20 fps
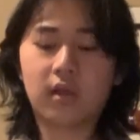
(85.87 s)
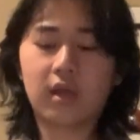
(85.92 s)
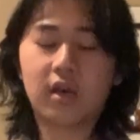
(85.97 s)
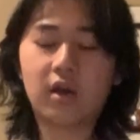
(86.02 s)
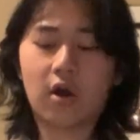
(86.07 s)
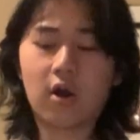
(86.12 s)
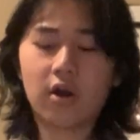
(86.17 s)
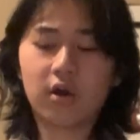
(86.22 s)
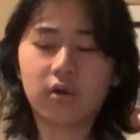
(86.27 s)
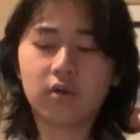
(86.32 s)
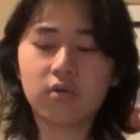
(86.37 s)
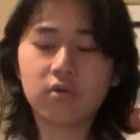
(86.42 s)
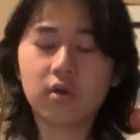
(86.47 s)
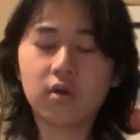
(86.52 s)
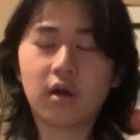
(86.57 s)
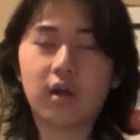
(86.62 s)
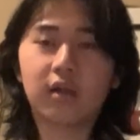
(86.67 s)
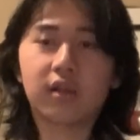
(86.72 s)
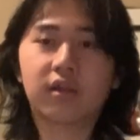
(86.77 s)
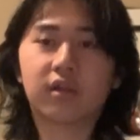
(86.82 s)
An article
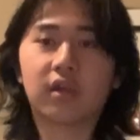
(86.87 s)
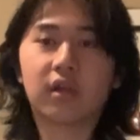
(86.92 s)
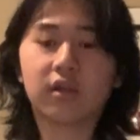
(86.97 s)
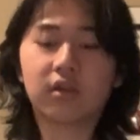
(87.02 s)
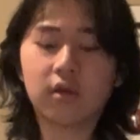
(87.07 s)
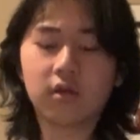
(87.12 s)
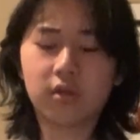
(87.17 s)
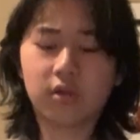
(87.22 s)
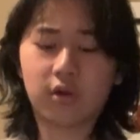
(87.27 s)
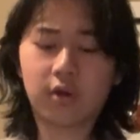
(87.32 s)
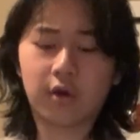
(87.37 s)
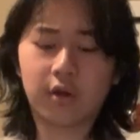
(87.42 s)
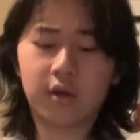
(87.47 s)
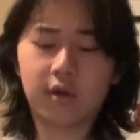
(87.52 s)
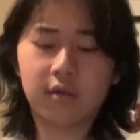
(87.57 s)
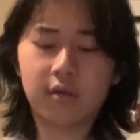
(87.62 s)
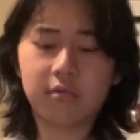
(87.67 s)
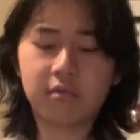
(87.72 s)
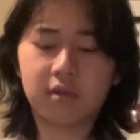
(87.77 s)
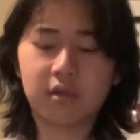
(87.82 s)
called Six
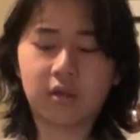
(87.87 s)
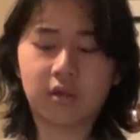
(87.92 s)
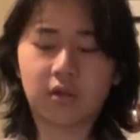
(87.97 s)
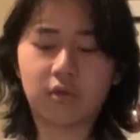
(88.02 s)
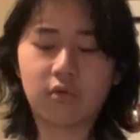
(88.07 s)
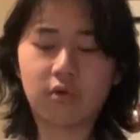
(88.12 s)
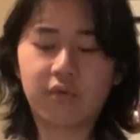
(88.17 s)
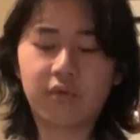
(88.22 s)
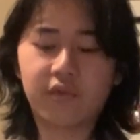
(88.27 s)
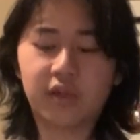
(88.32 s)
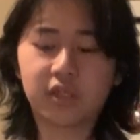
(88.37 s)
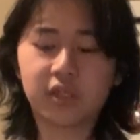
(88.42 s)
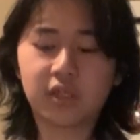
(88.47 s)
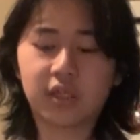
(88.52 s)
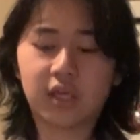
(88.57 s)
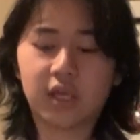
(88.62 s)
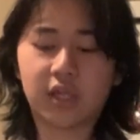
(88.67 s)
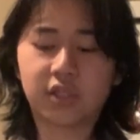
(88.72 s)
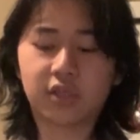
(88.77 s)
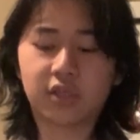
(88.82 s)
Alternatives, the School of
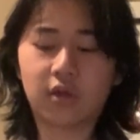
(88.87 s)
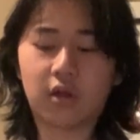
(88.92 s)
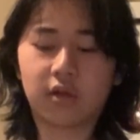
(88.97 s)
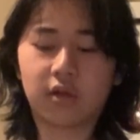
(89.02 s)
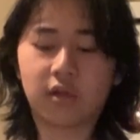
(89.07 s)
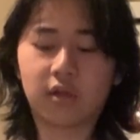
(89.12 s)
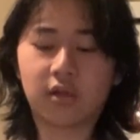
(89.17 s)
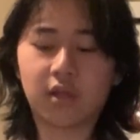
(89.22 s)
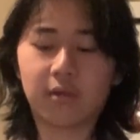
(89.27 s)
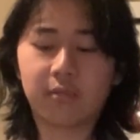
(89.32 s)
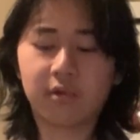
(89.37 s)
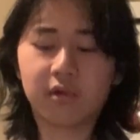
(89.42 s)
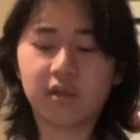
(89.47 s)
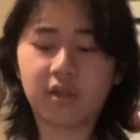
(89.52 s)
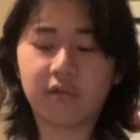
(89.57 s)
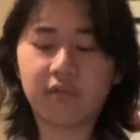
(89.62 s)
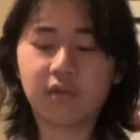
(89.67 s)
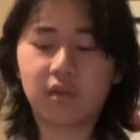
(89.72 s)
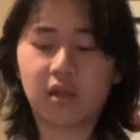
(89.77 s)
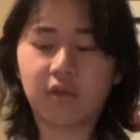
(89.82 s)
Education on December
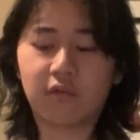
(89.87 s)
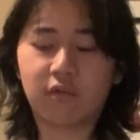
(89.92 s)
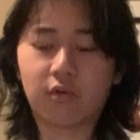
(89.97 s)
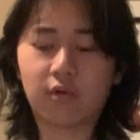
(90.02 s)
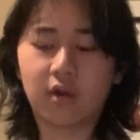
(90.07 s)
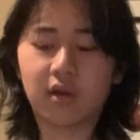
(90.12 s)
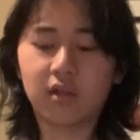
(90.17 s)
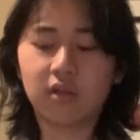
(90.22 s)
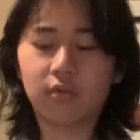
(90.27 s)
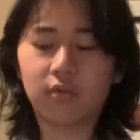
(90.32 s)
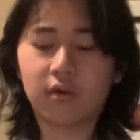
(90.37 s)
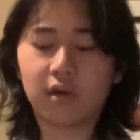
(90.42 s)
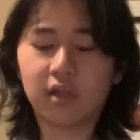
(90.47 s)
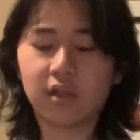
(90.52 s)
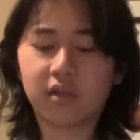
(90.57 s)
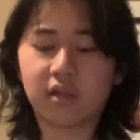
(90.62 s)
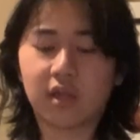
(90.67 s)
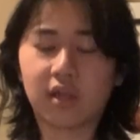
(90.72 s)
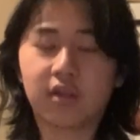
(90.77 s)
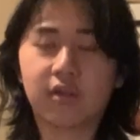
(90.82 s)
17,
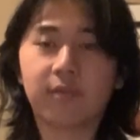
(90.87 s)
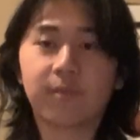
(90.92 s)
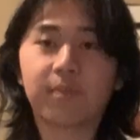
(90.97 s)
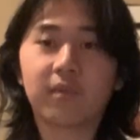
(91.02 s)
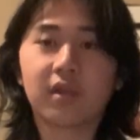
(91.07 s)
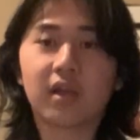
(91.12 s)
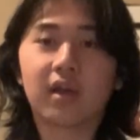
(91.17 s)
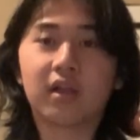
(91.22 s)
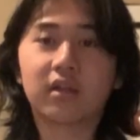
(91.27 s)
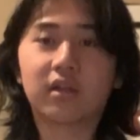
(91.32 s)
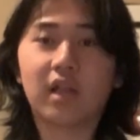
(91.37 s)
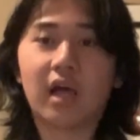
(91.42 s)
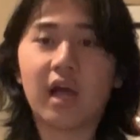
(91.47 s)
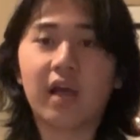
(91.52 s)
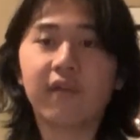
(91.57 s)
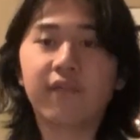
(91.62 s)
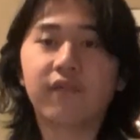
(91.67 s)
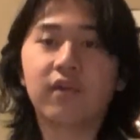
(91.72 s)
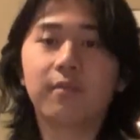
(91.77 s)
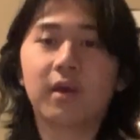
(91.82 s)
2020 says,
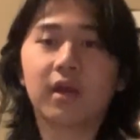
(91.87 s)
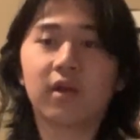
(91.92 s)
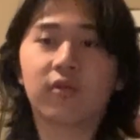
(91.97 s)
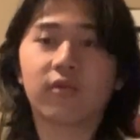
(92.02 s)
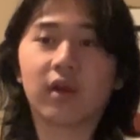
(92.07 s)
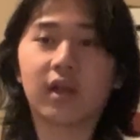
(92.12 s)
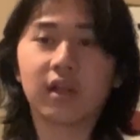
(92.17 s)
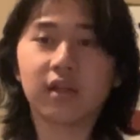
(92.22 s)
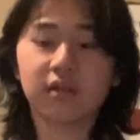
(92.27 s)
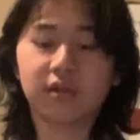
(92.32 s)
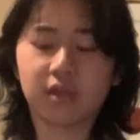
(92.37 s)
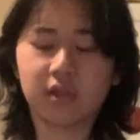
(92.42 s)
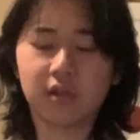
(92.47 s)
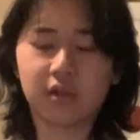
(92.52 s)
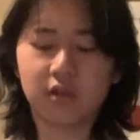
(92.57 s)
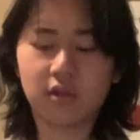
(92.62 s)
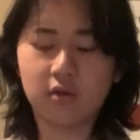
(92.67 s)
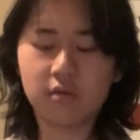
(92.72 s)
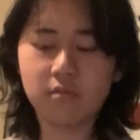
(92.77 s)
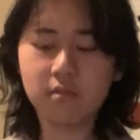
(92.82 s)
live feedback grading
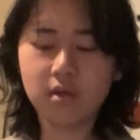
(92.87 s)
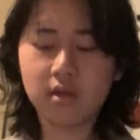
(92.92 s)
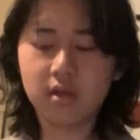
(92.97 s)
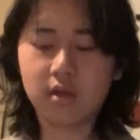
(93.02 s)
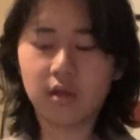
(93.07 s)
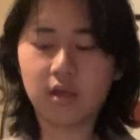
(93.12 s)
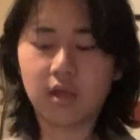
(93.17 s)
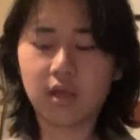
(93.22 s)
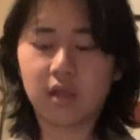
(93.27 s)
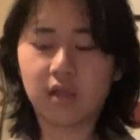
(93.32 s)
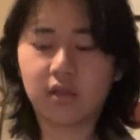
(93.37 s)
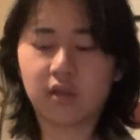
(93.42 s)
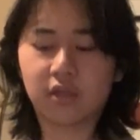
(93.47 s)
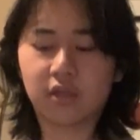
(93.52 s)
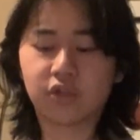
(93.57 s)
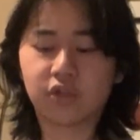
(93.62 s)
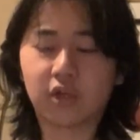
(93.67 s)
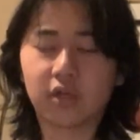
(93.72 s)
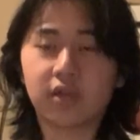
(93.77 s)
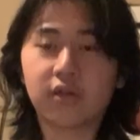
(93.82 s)
system is
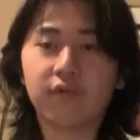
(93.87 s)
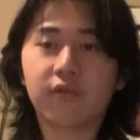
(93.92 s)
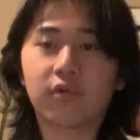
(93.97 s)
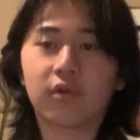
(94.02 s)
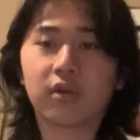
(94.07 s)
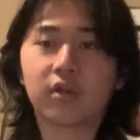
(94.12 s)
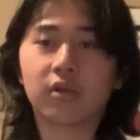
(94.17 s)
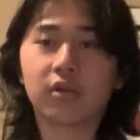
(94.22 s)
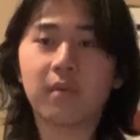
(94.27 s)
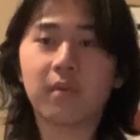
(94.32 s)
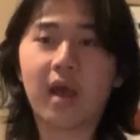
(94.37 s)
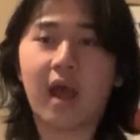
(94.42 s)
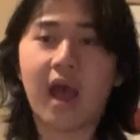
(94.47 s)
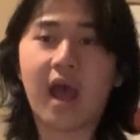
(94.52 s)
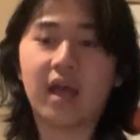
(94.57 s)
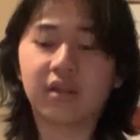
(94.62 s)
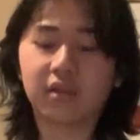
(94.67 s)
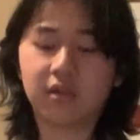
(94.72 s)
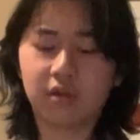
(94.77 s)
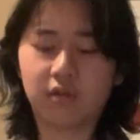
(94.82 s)
constructive criticism
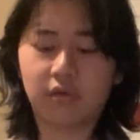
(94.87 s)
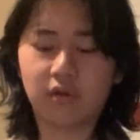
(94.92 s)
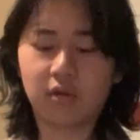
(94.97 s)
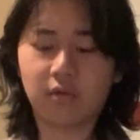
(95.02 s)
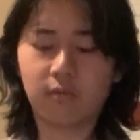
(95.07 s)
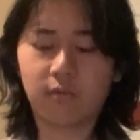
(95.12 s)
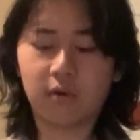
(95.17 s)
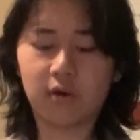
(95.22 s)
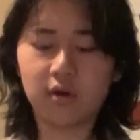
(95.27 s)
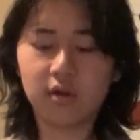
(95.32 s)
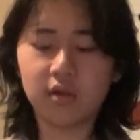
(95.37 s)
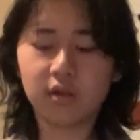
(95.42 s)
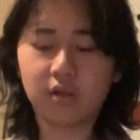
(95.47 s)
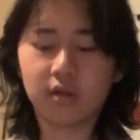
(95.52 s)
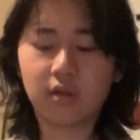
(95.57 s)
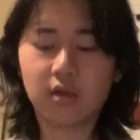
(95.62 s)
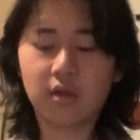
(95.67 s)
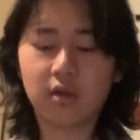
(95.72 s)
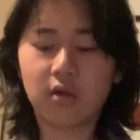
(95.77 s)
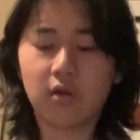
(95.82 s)
as the student
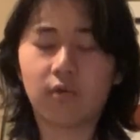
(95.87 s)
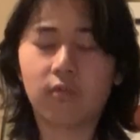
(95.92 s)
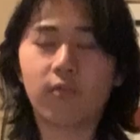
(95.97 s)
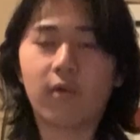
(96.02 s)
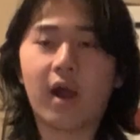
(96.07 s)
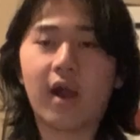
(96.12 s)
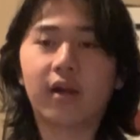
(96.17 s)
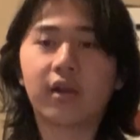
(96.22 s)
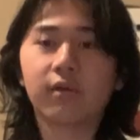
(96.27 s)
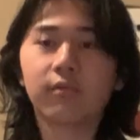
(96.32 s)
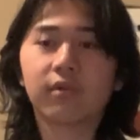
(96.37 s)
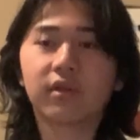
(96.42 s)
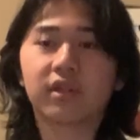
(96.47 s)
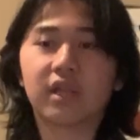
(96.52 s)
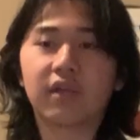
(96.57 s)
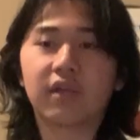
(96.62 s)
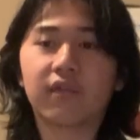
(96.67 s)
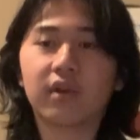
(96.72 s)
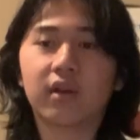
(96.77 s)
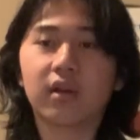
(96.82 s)
works, rather than
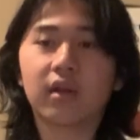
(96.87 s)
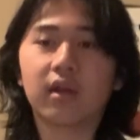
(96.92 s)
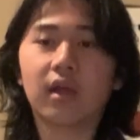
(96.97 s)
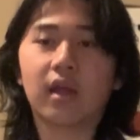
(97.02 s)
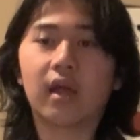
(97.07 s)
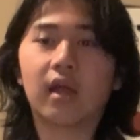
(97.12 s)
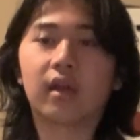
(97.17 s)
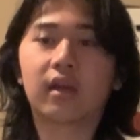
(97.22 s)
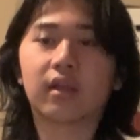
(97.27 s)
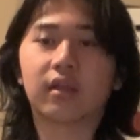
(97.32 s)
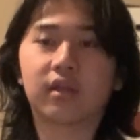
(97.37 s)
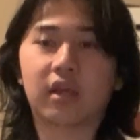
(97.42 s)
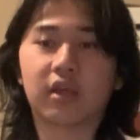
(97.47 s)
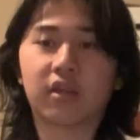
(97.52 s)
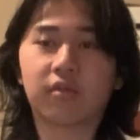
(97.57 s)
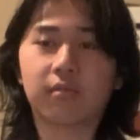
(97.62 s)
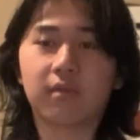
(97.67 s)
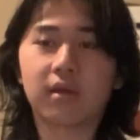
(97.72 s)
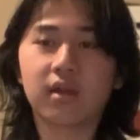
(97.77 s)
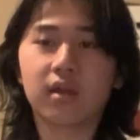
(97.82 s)
receiving an
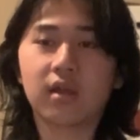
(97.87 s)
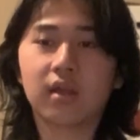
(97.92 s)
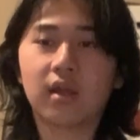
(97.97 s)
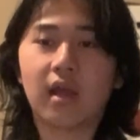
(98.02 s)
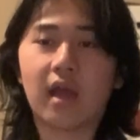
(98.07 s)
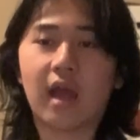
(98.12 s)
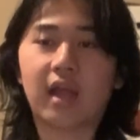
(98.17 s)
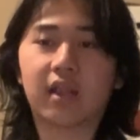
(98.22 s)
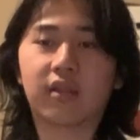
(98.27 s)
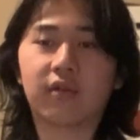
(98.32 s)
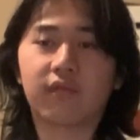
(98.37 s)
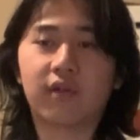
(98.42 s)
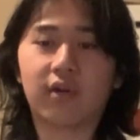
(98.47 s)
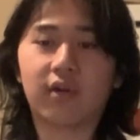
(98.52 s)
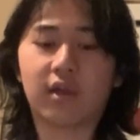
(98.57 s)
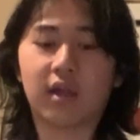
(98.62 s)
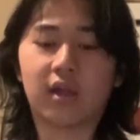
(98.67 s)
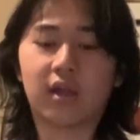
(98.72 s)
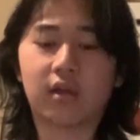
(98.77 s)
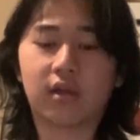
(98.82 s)
assessment at the
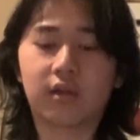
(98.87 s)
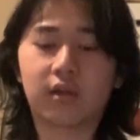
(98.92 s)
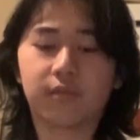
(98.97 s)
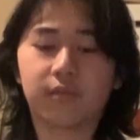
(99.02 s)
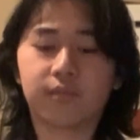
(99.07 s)
very end.